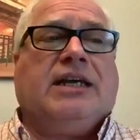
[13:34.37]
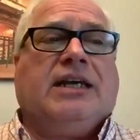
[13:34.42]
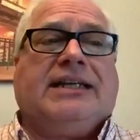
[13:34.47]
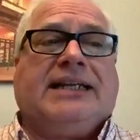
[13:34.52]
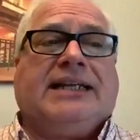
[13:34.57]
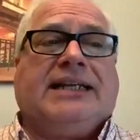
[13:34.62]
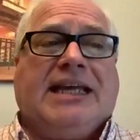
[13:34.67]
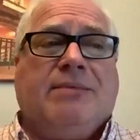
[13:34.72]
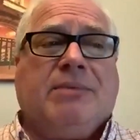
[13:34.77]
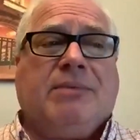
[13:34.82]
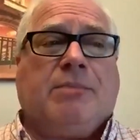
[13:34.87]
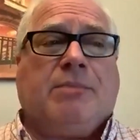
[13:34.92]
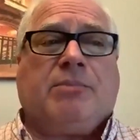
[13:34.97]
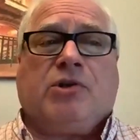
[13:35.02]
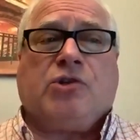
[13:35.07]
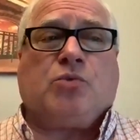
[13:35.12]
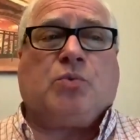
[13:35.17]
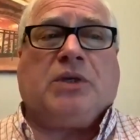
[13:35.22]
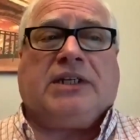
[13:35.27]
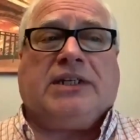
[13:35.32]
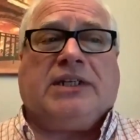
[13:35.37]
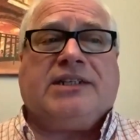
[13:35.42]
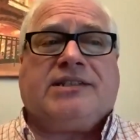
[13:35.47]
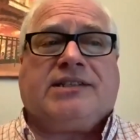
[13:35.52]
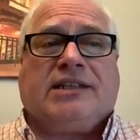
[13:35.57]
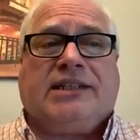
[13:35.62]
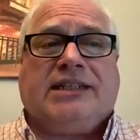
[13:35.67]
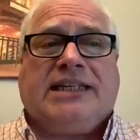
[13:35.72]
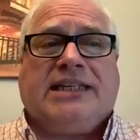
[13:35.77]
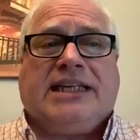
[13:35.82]
lay members willing
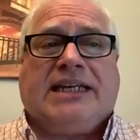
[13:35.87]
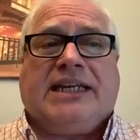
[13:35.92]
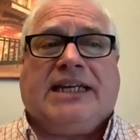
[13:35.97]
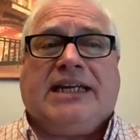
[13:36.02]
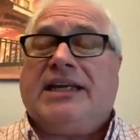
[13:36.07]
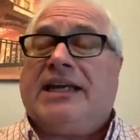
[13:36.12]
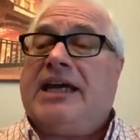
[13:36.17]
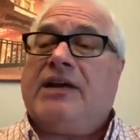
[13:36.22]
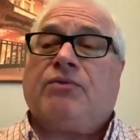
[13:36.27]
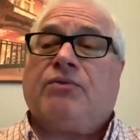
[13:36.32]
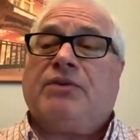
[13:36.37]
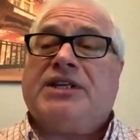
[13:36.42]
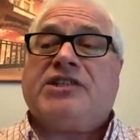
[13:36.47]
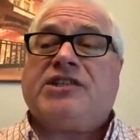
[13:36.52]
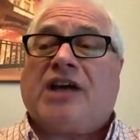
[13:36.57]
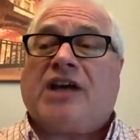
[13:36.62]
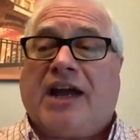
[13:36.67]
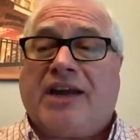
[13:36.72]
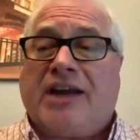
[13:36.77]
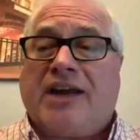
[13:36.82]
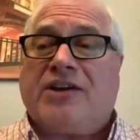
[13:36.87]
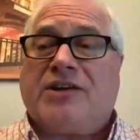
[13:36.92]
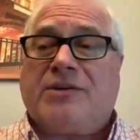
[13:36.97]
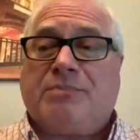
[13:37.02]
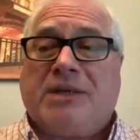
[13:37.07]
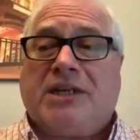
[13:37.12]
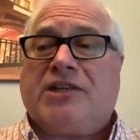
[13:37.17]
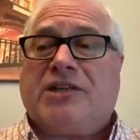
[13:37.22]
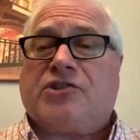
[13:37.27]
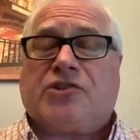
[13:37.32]
to lead, and retired
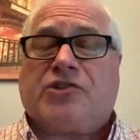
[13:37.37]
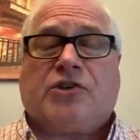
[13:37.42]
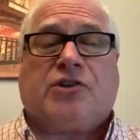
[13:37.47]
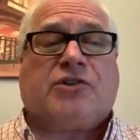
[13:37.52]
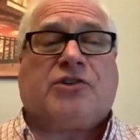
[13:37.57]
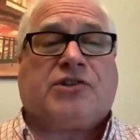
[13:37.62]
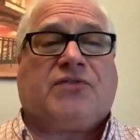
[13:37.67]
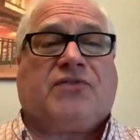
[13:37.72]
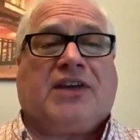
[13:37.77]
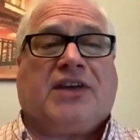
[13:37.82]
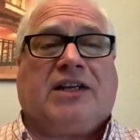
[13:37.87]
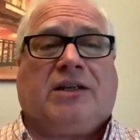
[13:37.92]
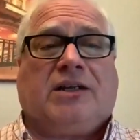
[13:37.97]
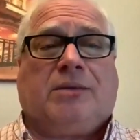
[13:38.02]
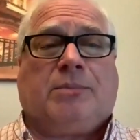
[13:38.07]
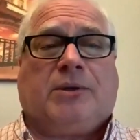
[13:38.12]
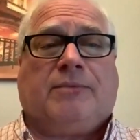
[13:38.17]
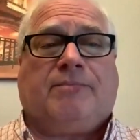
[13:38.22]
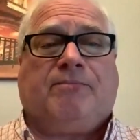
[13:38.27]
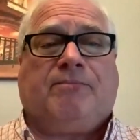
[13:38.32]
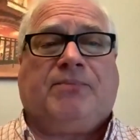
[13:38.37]
ministers available.